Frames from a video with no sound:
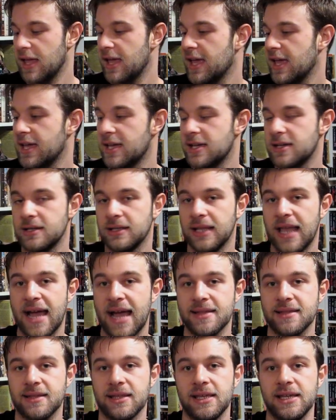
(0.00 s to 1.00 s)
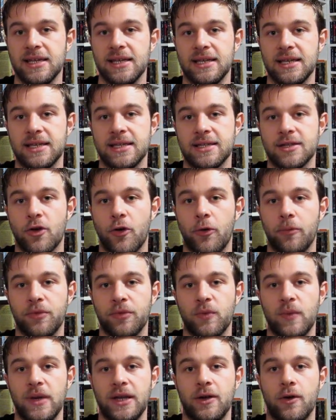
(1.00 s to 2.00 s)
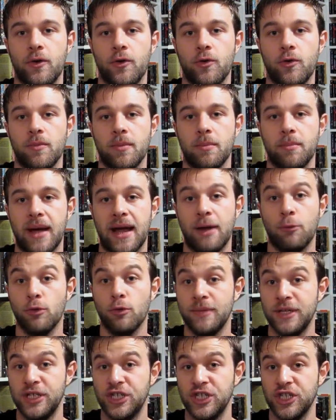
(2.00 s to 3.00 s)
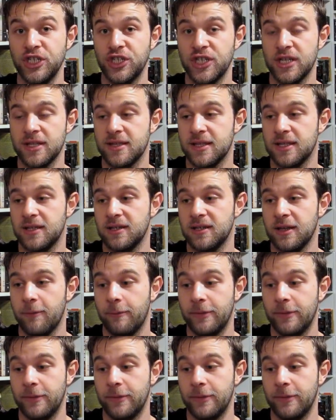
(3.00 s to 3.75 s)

And lastly is Home Sweet Home by Ruby Jean Jensen.